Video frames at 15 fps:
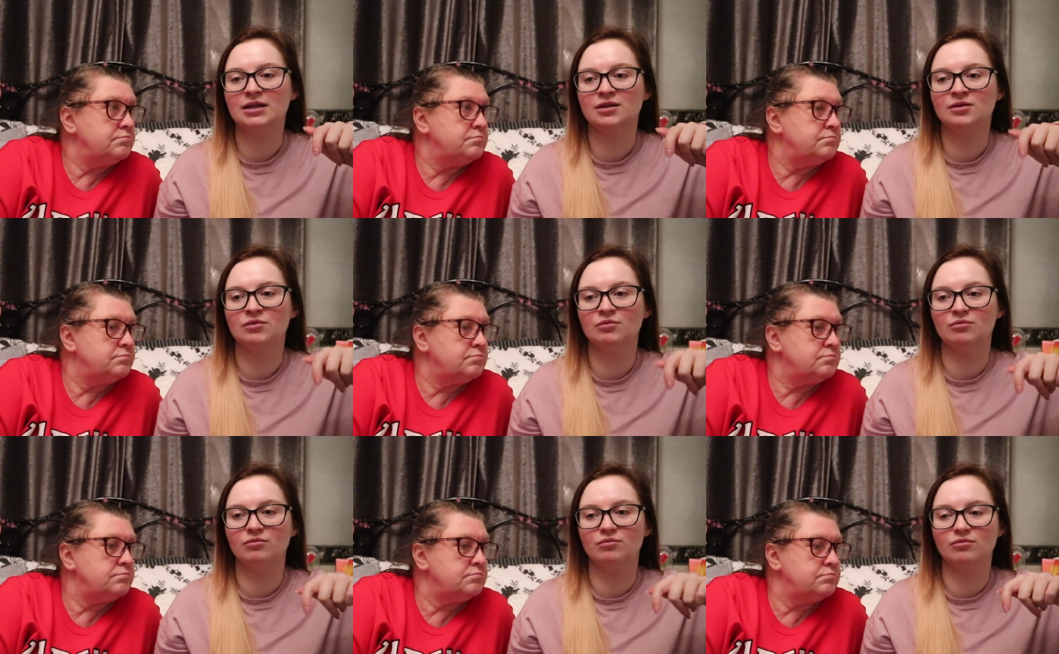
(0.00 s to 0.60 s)
Speaker 1: in,
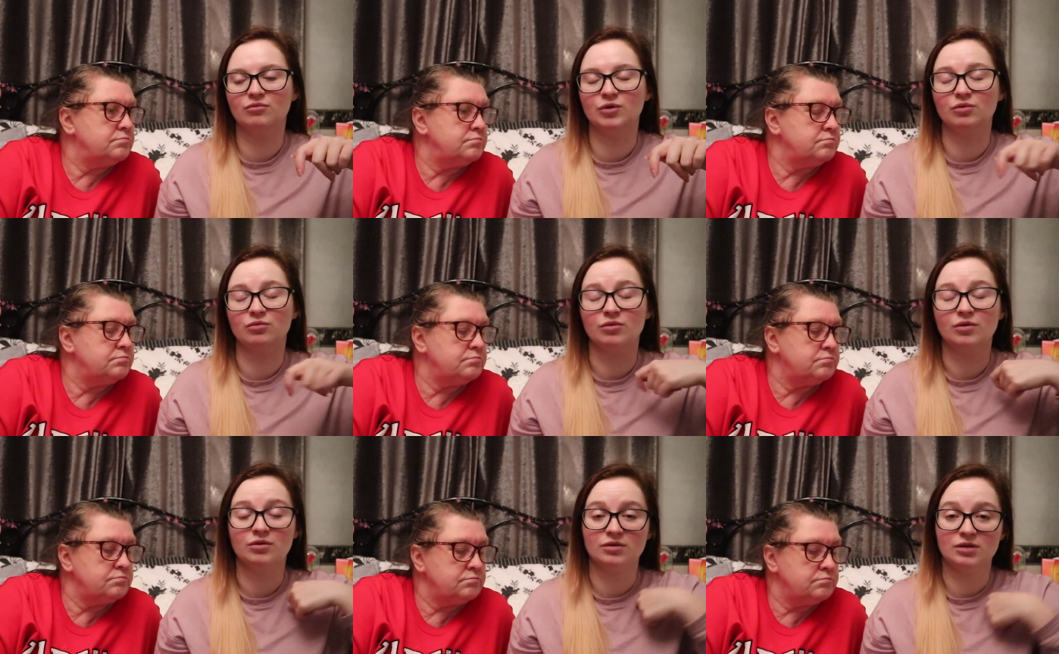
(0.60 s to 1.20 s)

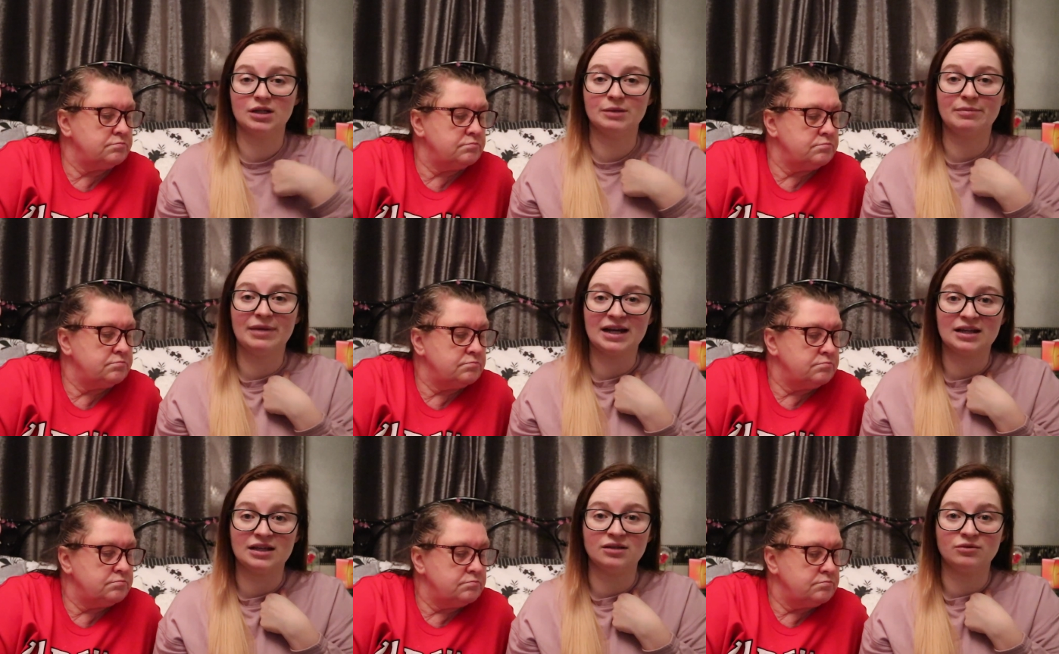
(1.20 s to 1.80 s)
well,
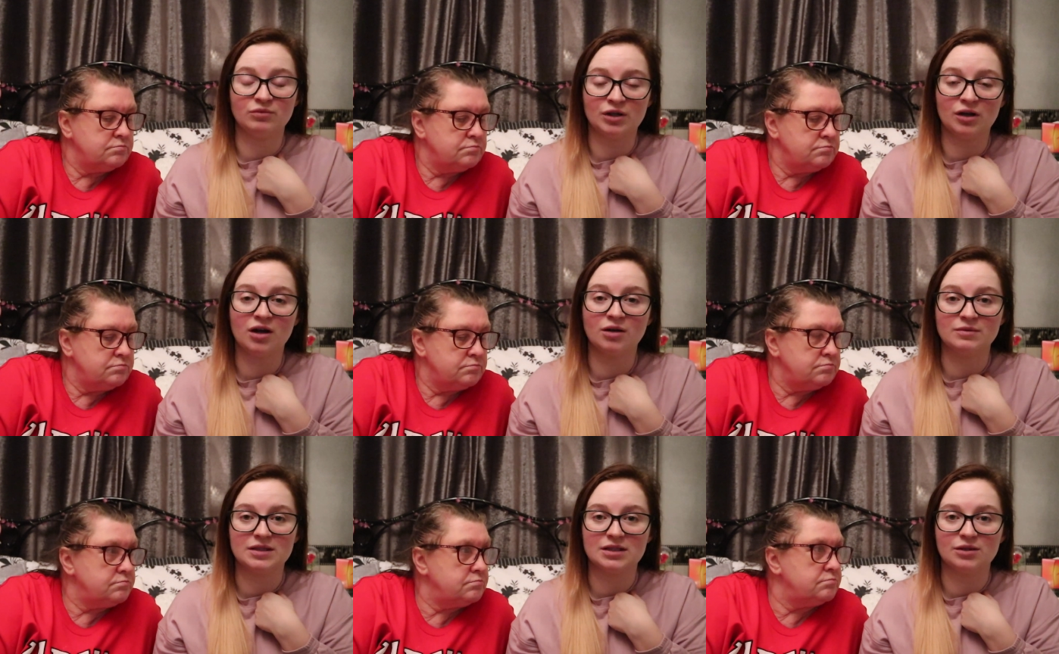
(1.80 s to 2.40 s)
back in when I
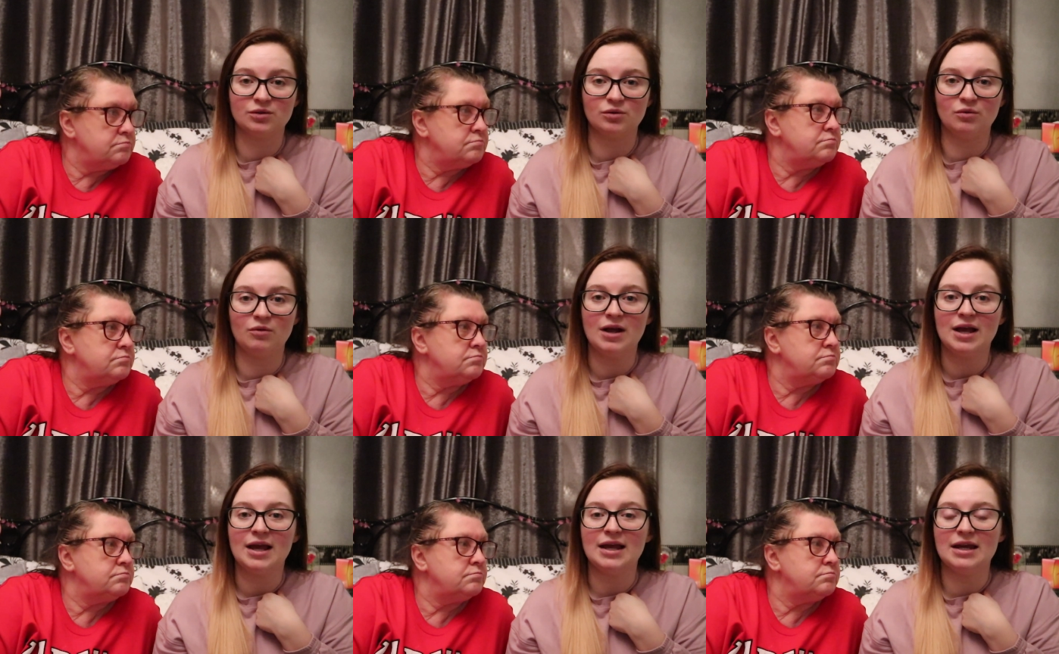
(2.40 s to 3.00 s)
was little,
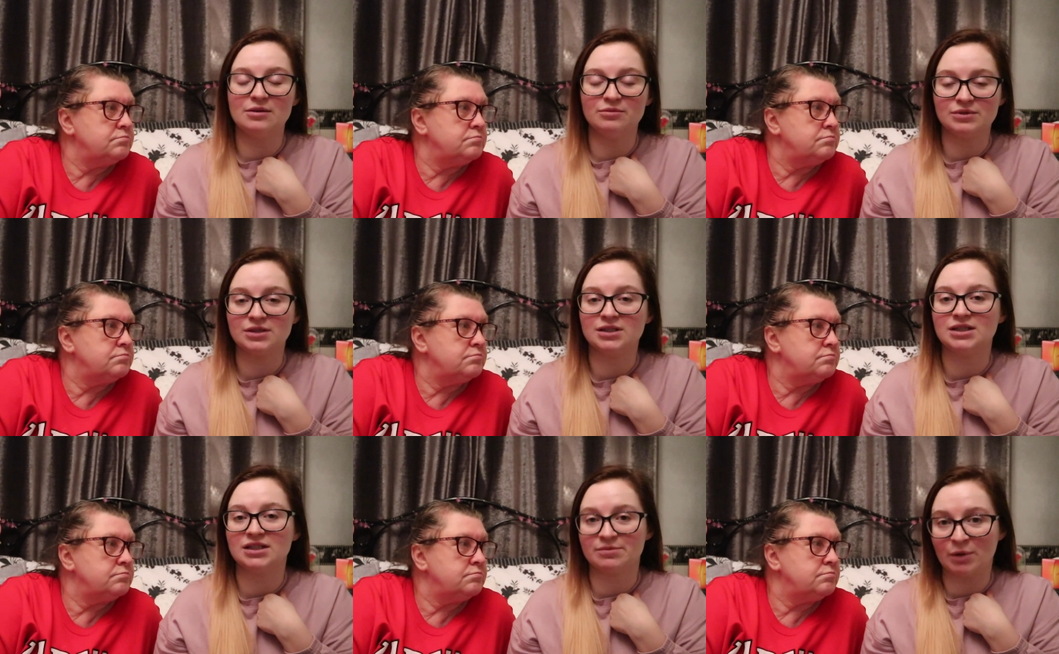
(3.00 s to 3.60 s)
it was the
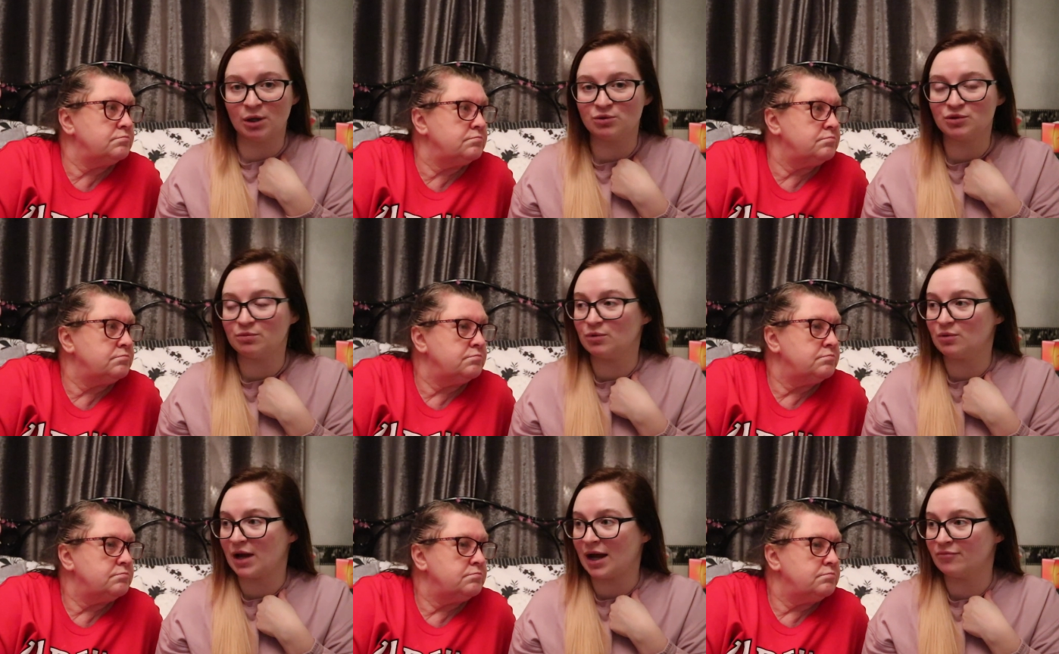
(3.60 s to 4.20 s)

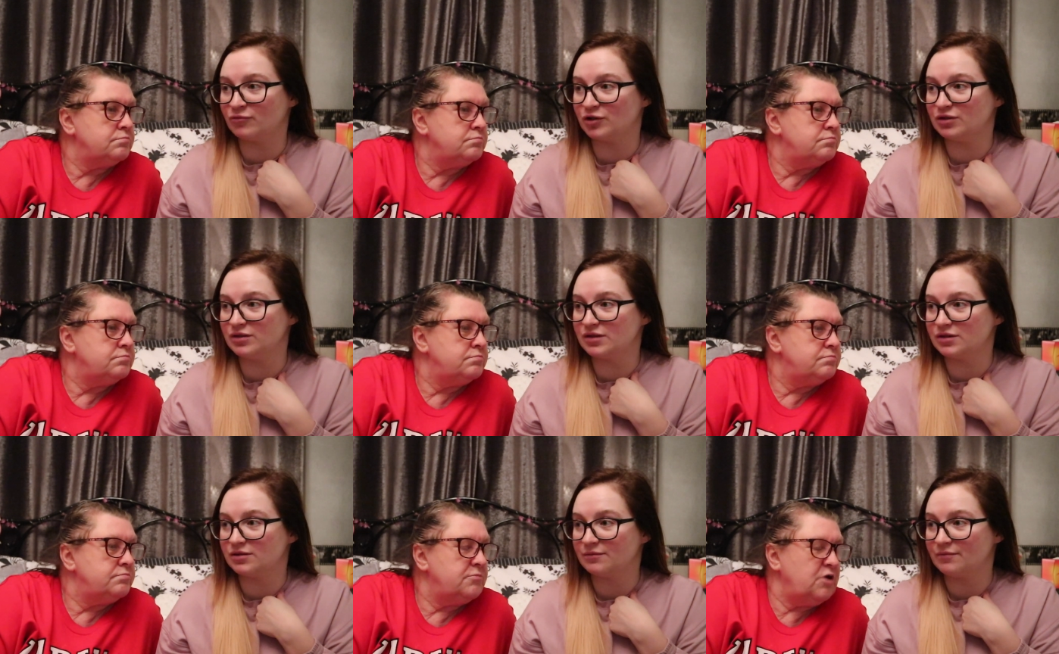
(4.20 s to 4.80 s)
disposable
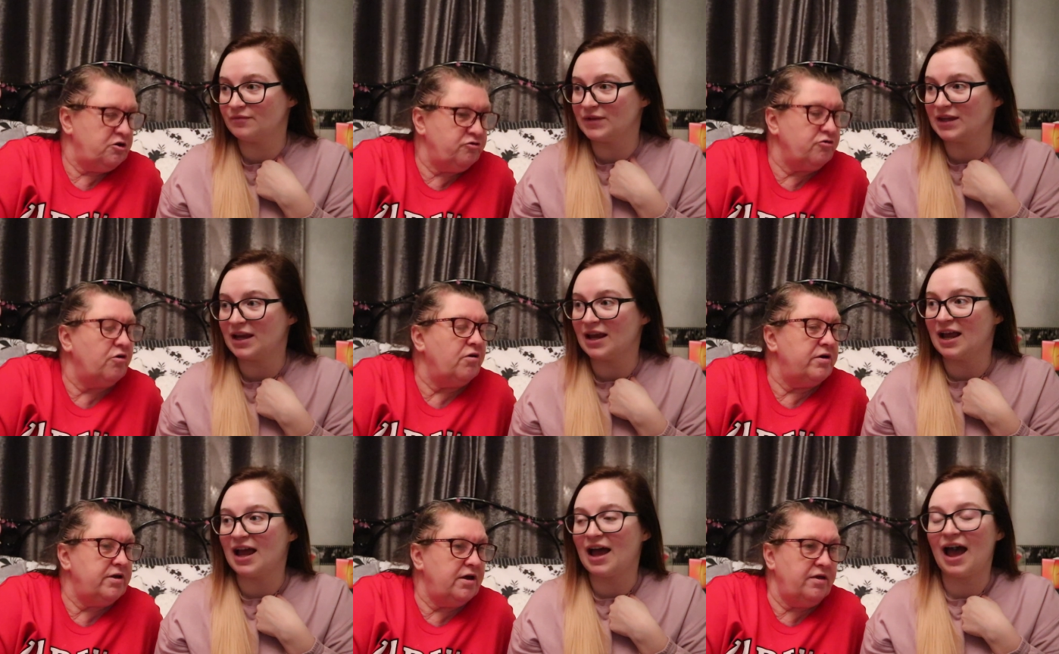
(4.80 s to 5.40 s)
cameras.
Speaker 2: That's
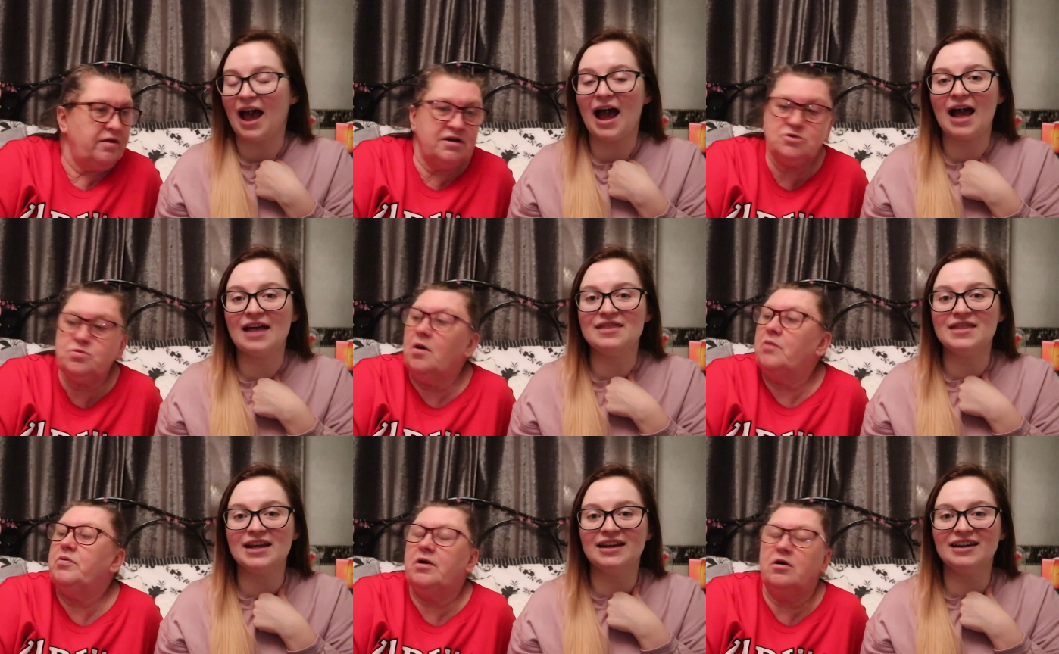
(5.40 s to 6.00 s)
right. Yeah, that's and
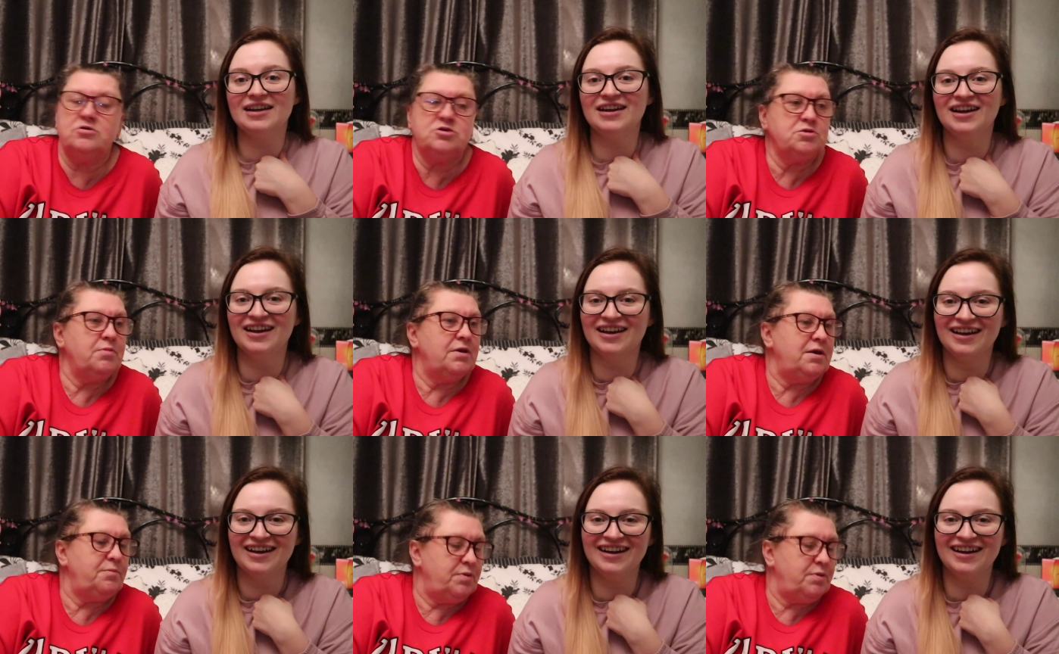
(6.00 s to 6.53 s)
why then, we got so many